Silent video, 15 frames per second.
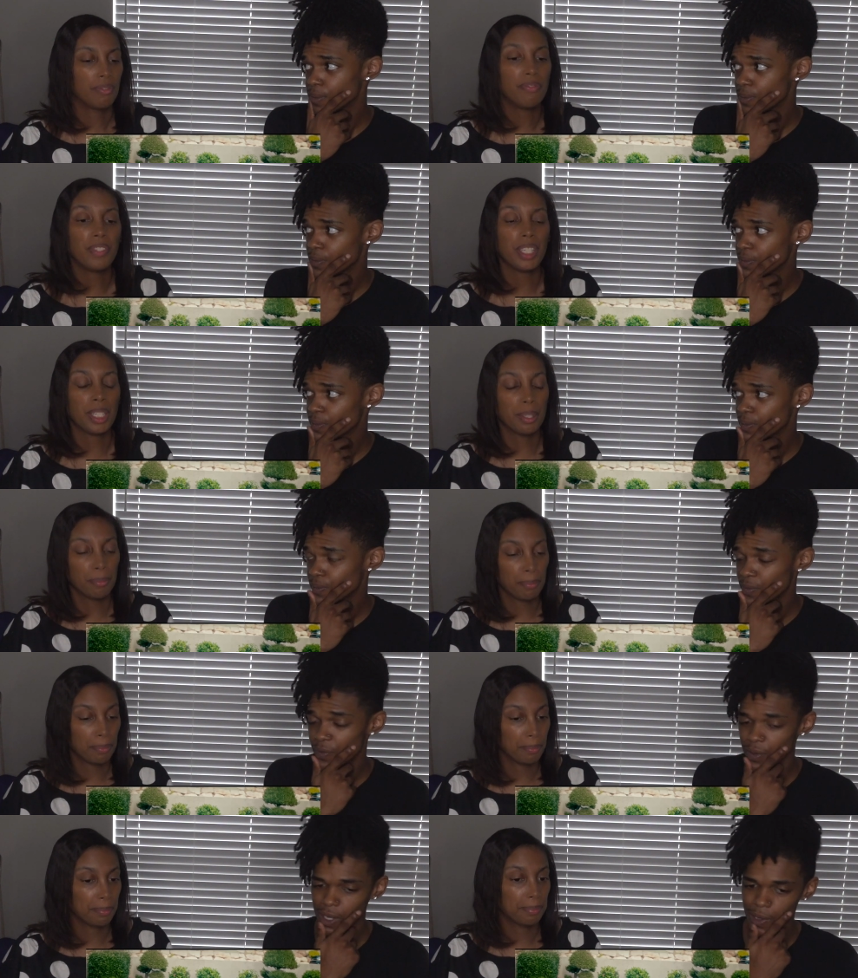
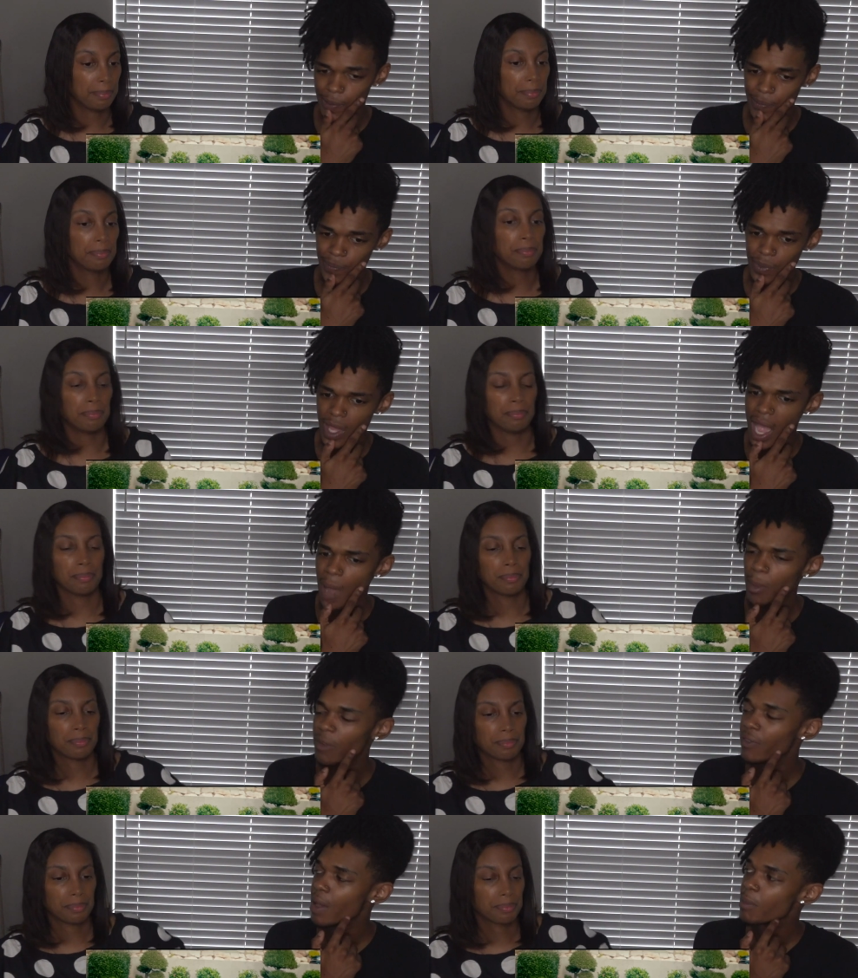Speaker 1: Fitted. Fitted.
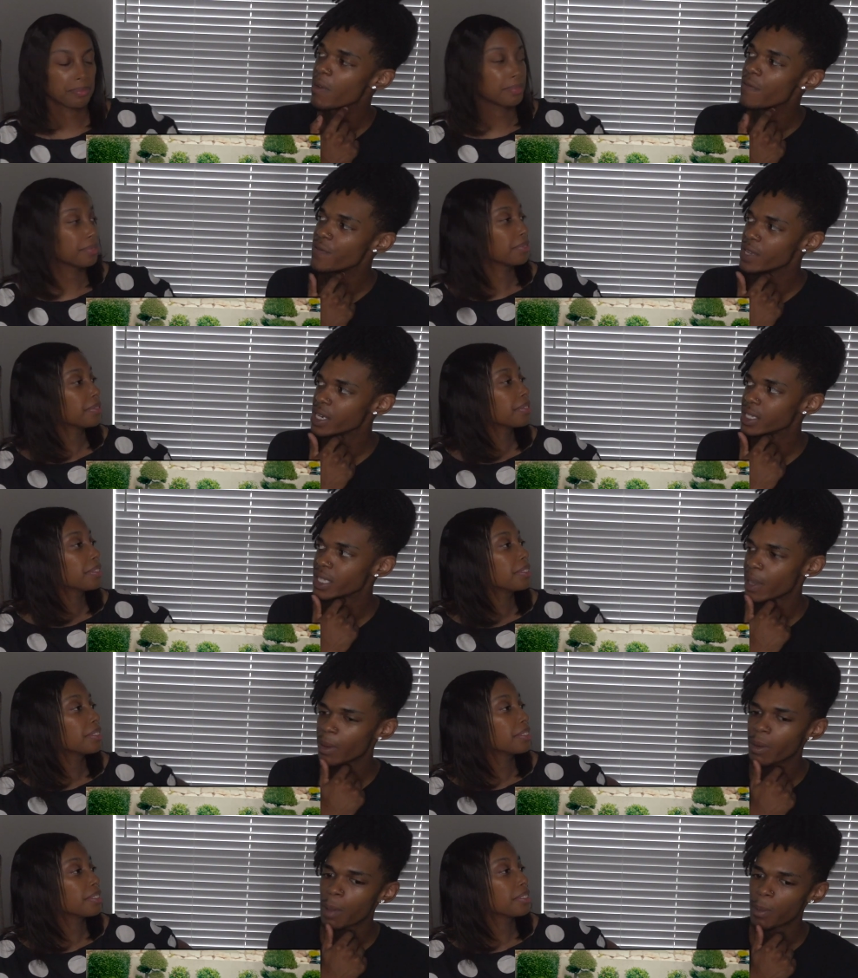Mm-hmm. I'm a I'm a
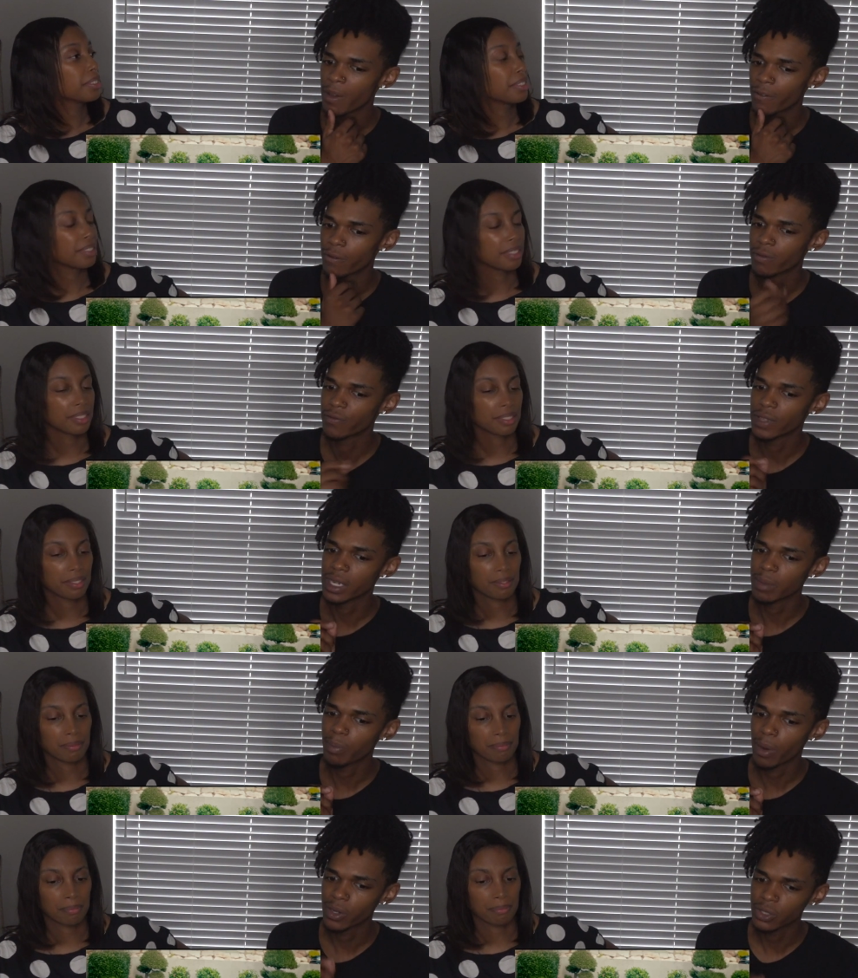fitted type. I'm a
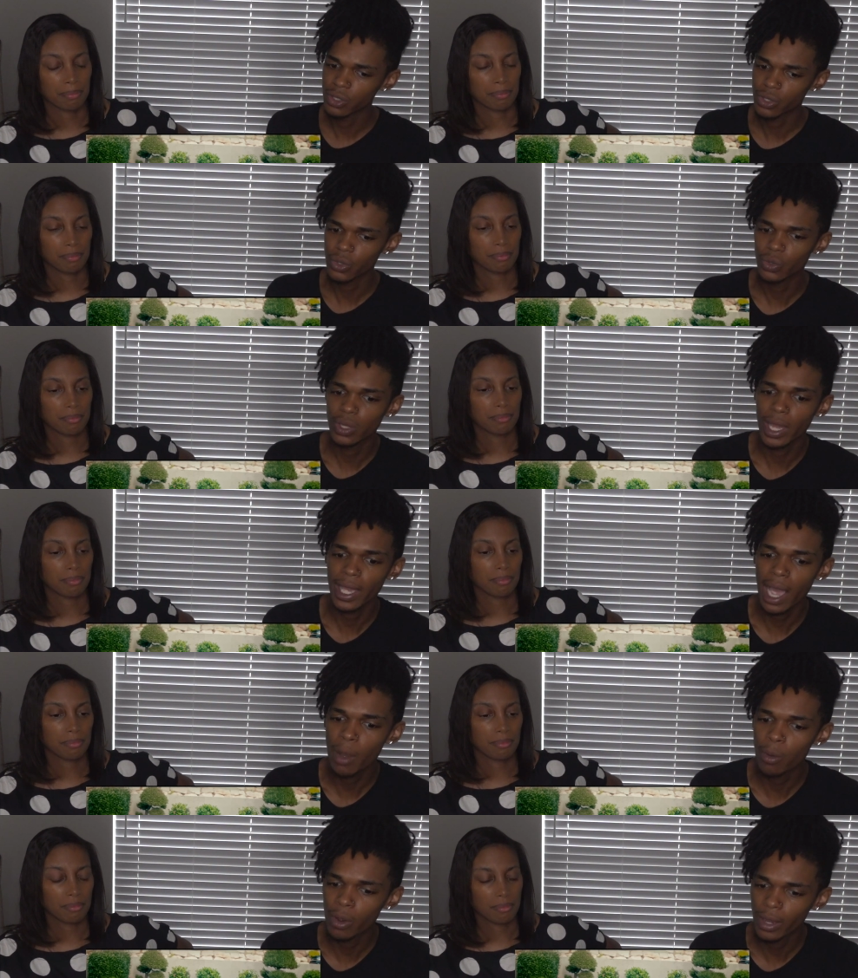fitted person too.
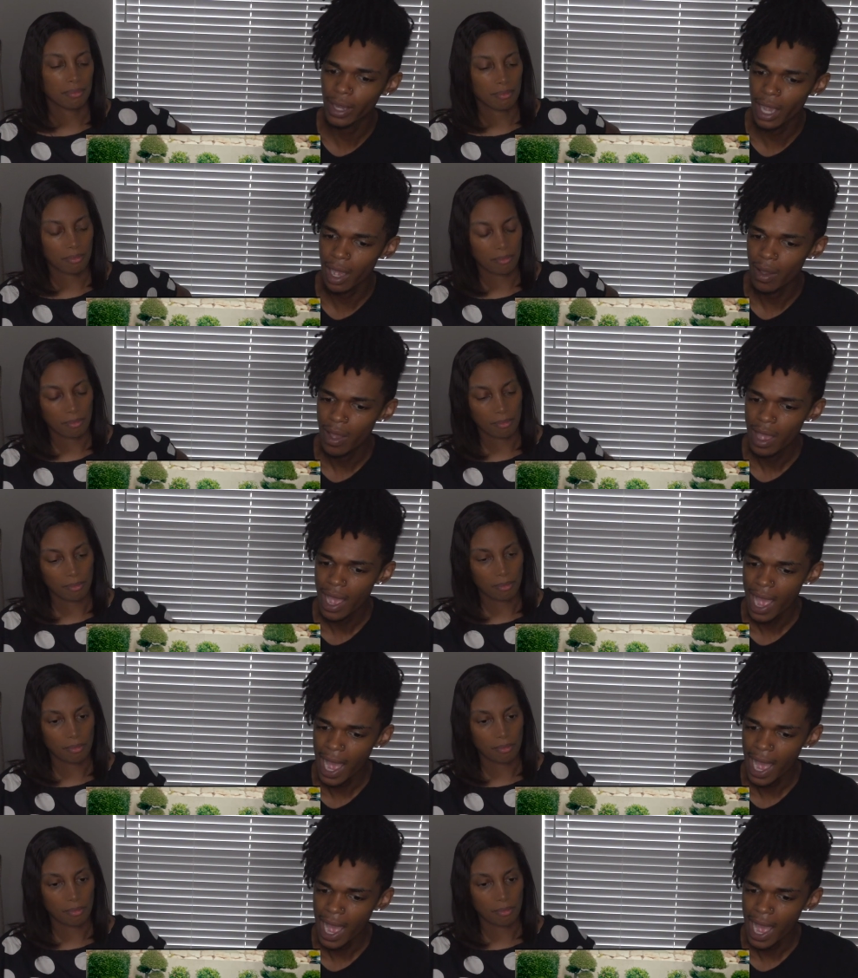Like I won't count.